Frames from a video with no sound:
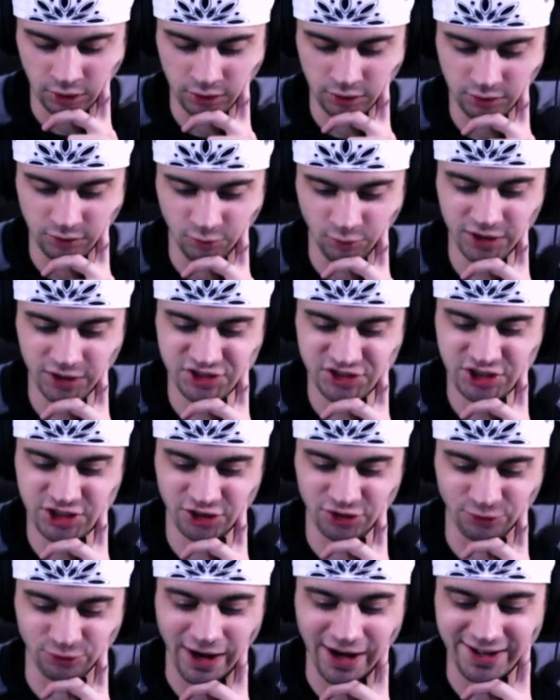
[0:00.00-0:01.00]
What's your
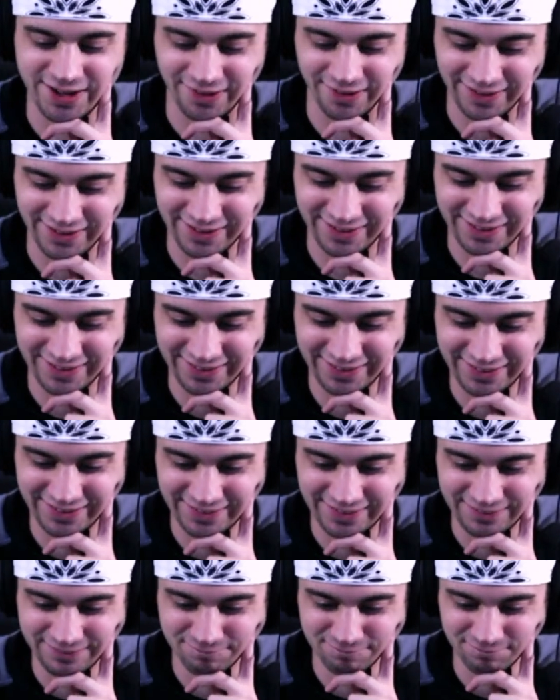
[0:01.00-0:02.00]
record?
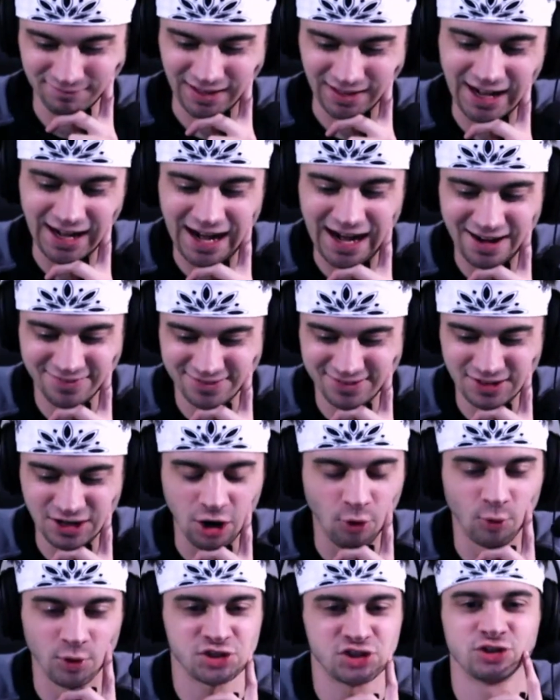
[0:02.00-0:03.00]
I have to know.
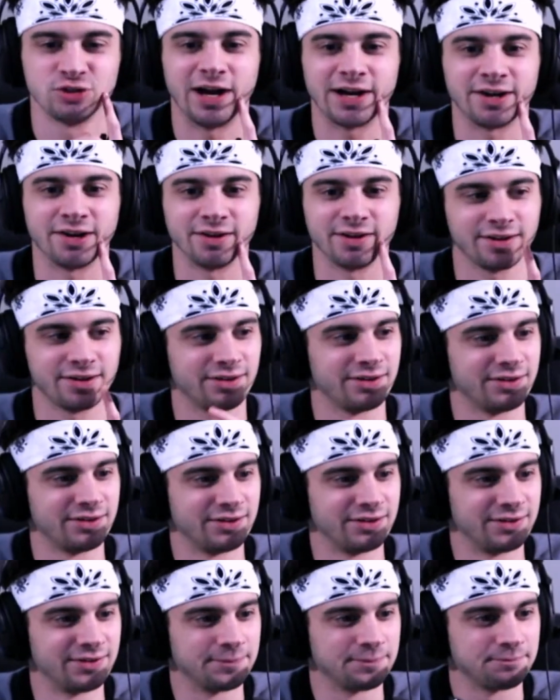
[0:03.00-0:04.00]
What's your record?
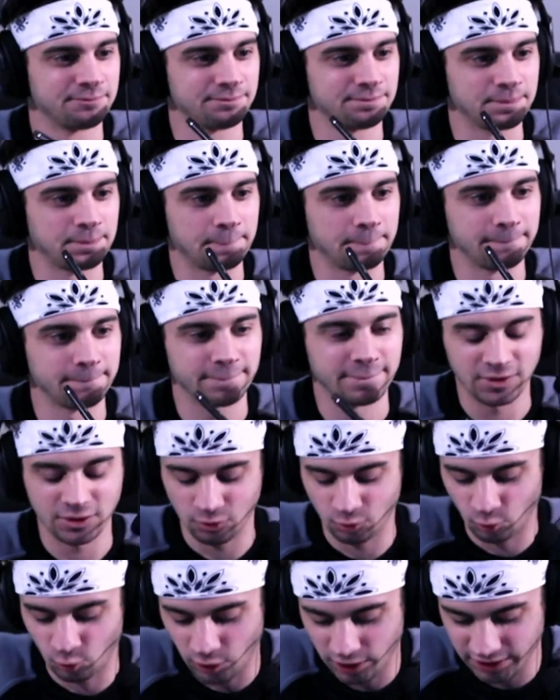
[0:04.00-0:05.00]

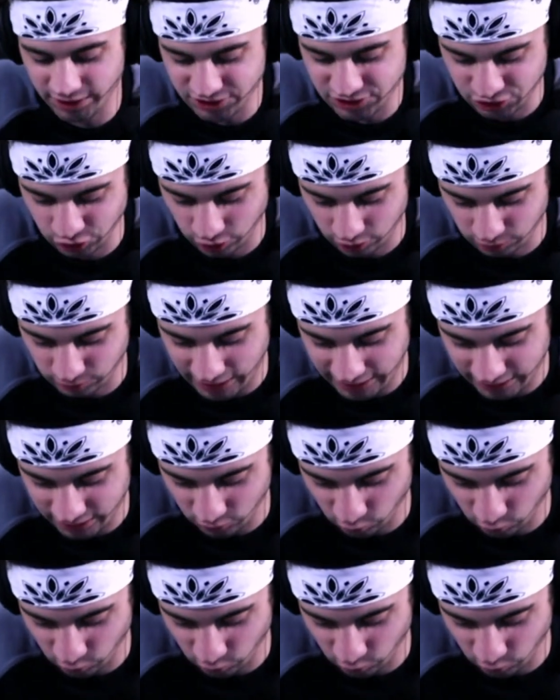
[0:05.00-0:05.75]
What is your record